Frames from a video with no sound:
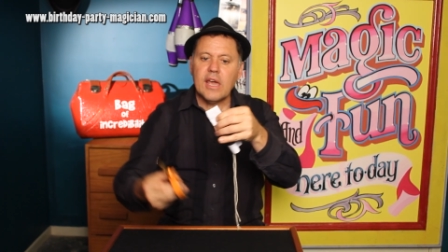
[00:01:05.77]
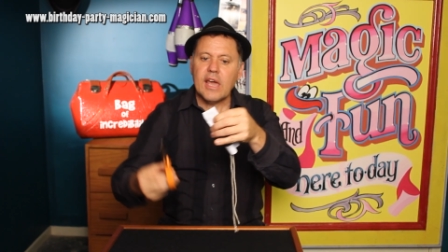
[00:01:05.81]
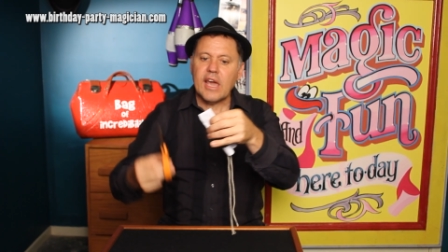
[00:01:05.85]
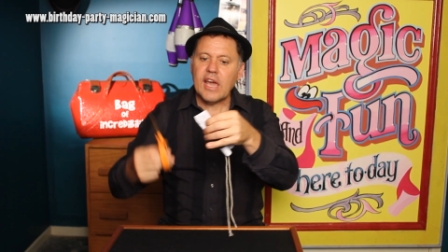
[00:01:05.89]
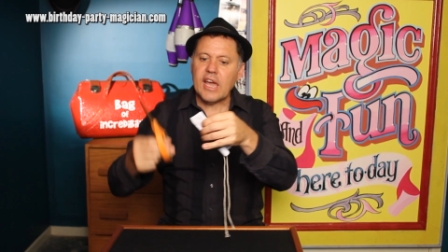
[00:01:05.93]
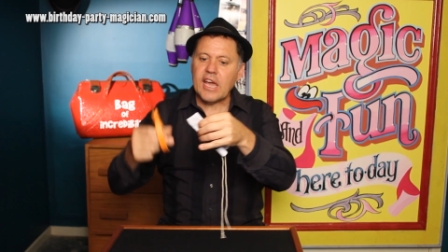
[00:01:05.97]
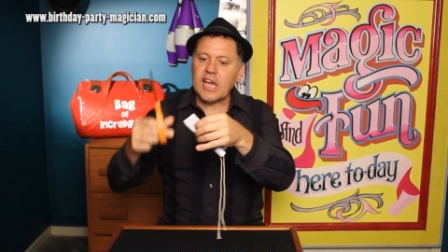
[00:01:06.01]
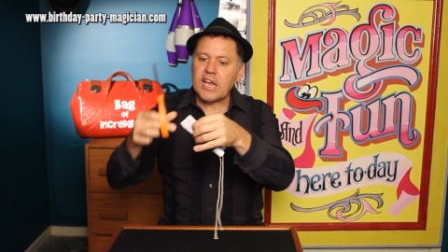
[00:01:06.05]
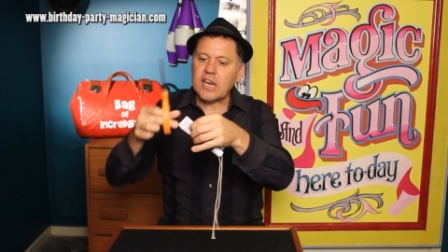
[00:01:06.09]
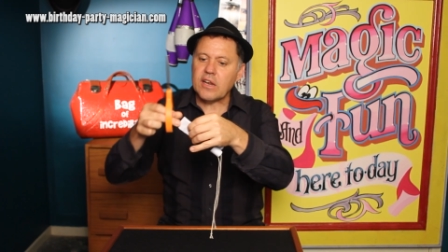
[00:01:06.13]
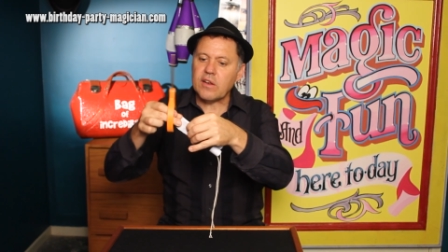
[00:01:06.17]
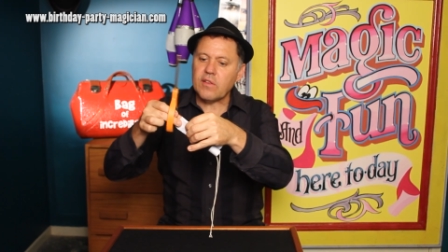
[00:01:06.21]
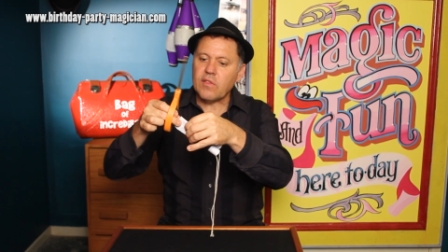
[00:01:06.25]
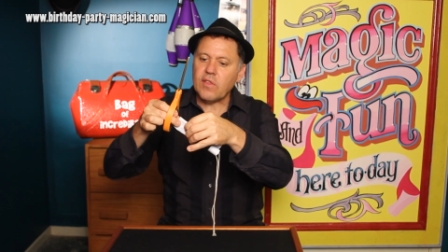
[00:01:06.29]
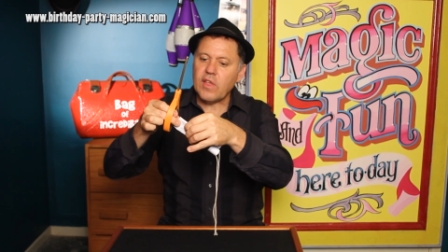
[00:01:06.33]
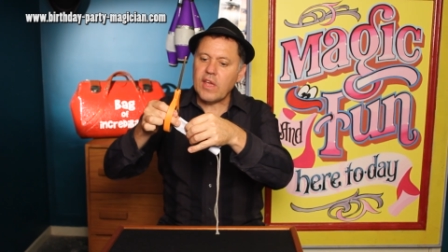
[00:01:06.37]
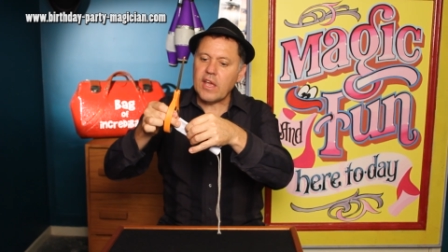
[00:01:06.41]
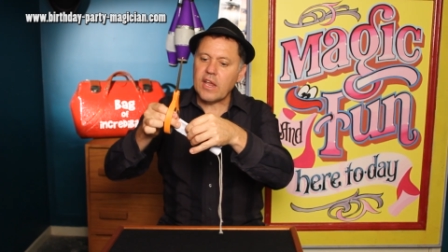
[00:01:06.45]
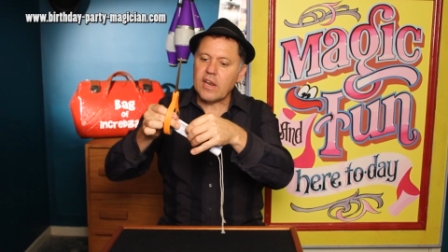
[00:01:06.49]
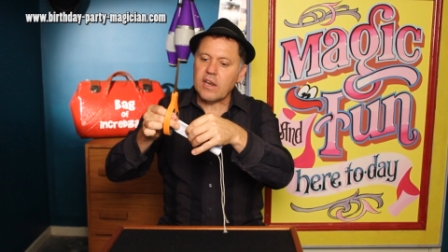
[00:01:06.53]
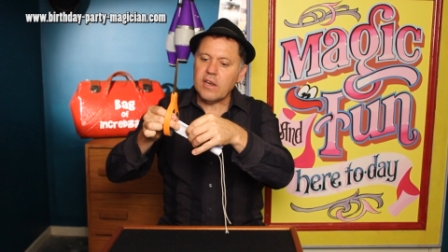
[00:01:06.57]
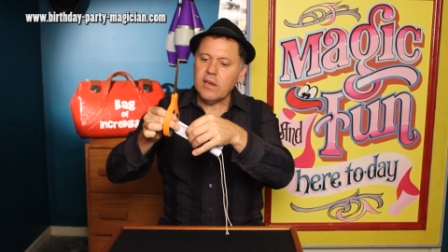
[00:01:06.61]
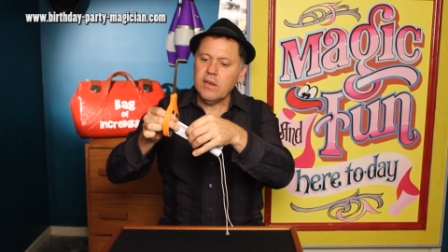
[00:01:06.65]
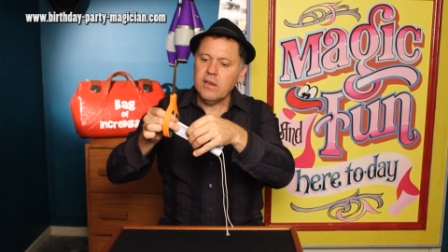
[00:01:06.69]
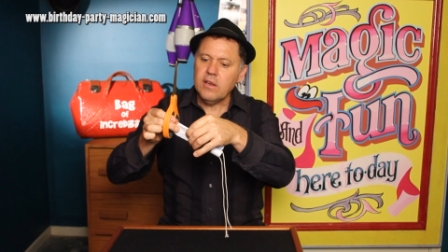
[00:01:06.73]
and
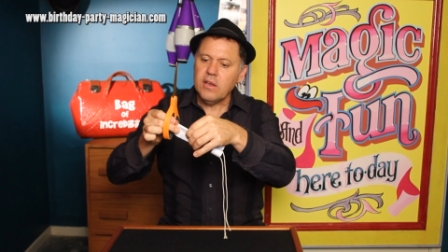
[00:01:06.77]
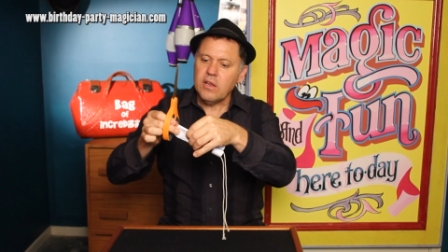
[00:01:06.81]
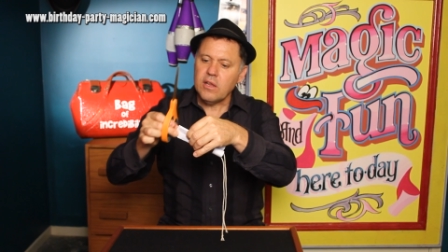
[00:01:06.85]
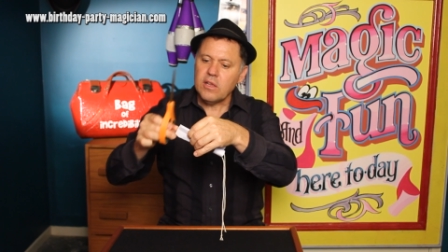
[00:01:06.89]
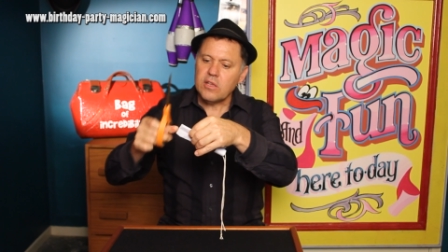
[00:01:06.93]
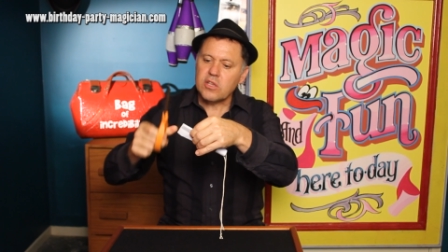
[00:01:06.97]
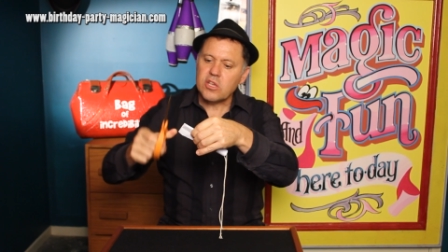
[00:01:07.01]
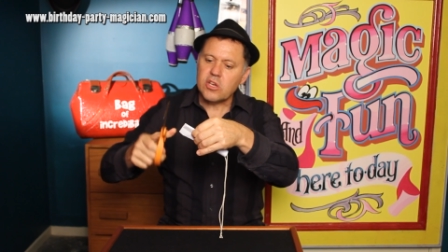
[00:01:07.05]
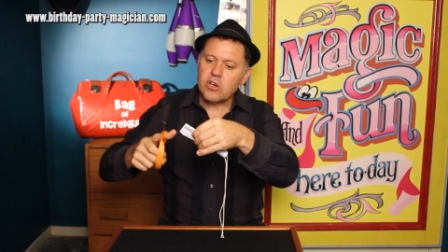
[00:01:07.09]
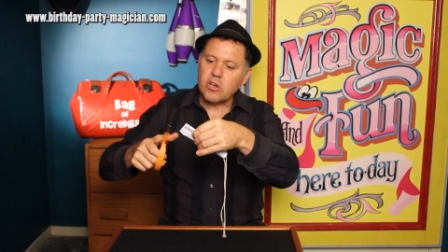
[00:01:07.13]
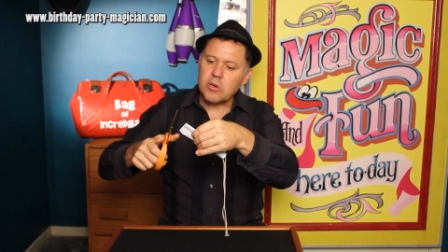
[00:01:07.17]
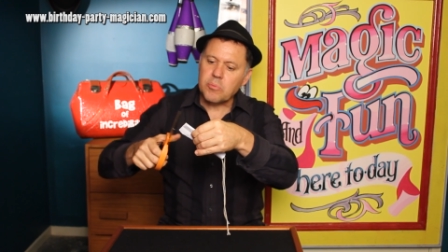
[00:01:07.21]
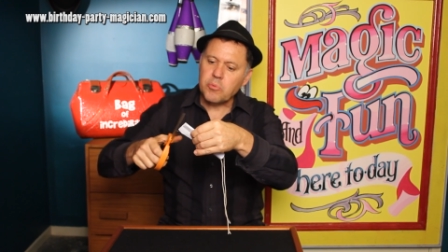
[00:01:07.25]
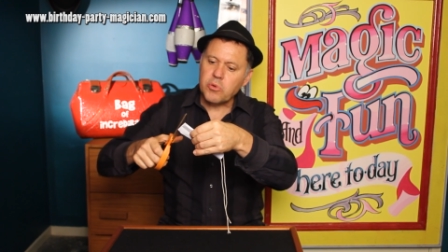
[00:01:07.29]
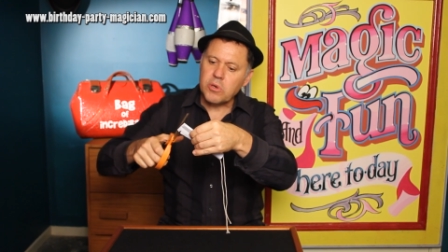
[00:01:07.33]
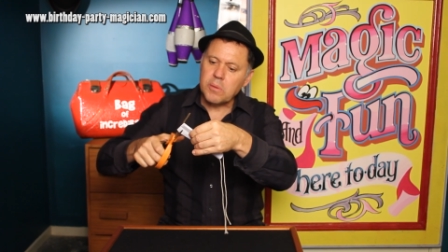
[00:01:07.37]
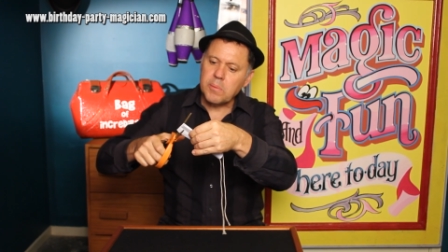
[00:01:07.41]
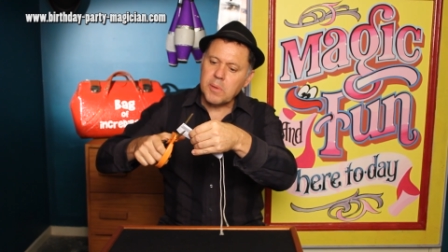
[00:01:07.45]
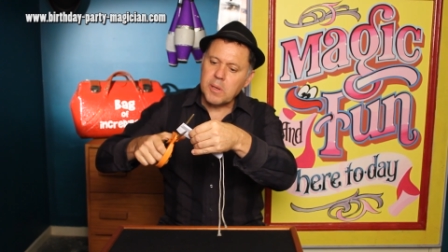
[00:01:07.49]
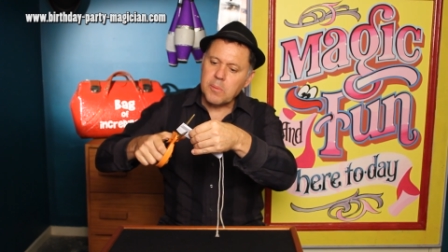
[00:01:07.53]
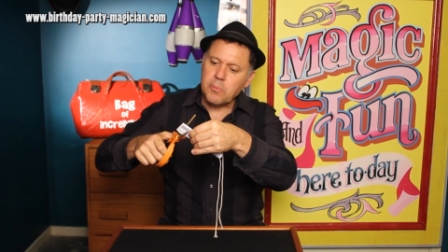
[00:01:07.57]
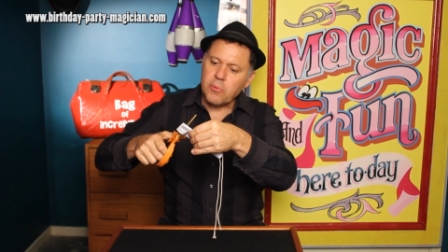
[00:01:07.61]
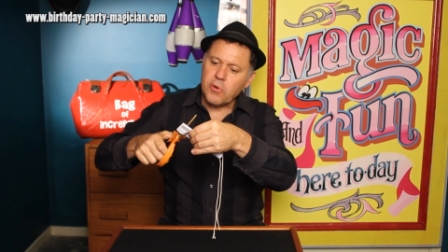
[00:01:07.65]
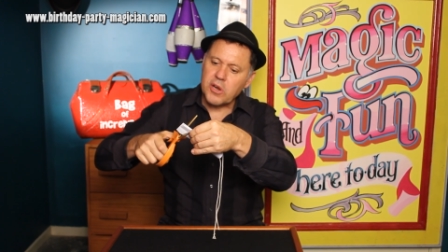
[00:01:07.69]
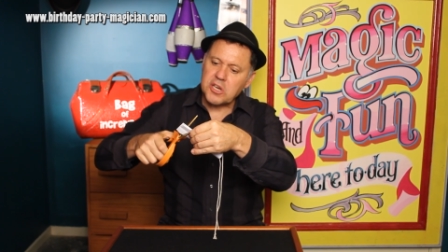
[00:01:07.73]
then you've got to put a
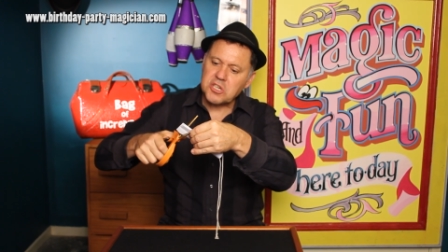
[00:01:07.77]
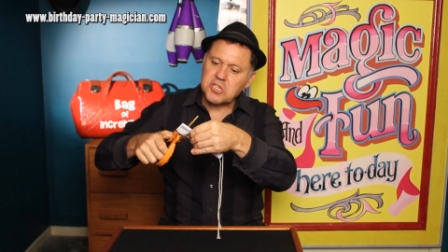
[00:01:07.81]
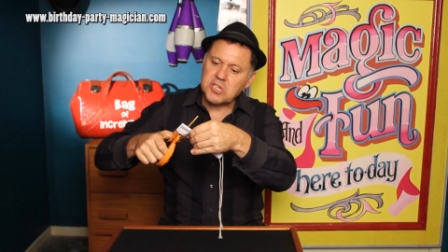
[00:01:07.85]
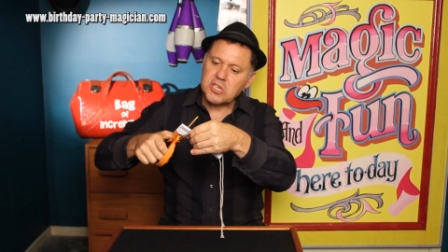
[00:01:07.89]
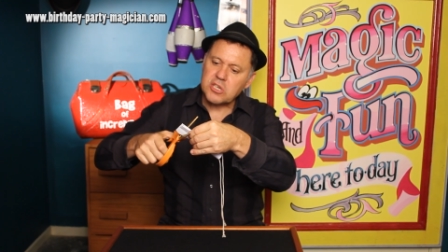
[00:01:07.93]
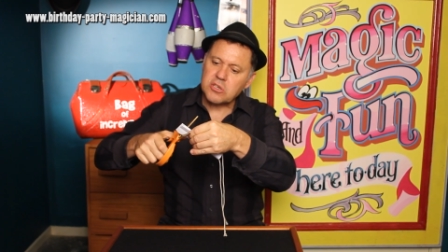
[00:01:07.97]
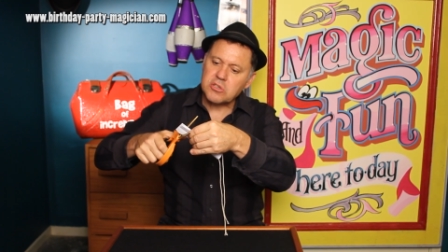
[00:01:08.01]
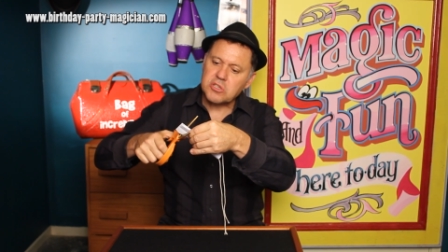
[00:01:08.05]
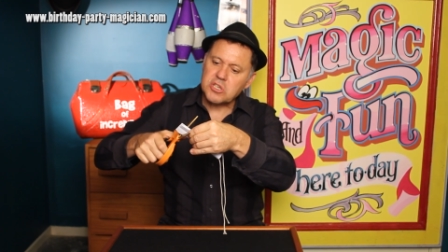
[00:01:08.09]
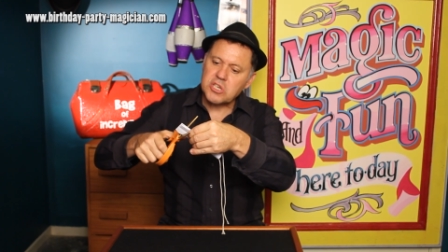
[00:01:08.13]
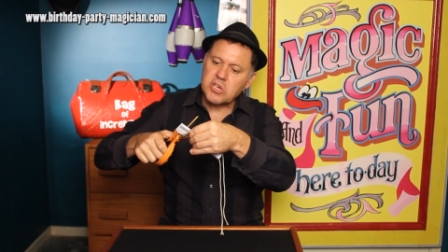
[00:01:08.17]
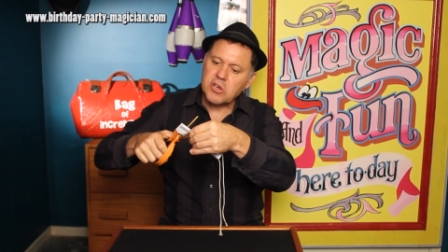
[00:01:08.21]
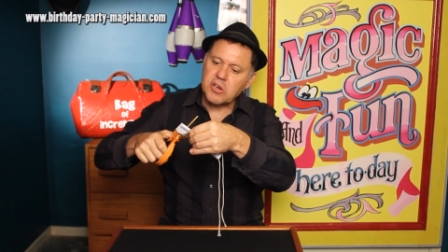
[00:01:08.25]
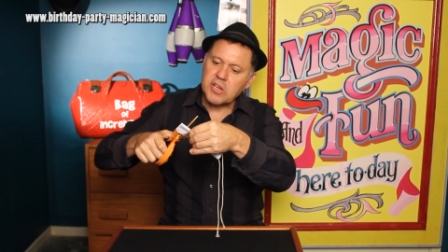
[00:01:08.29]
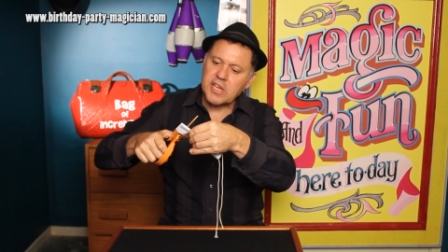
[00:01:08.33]
bit of pressure because you've got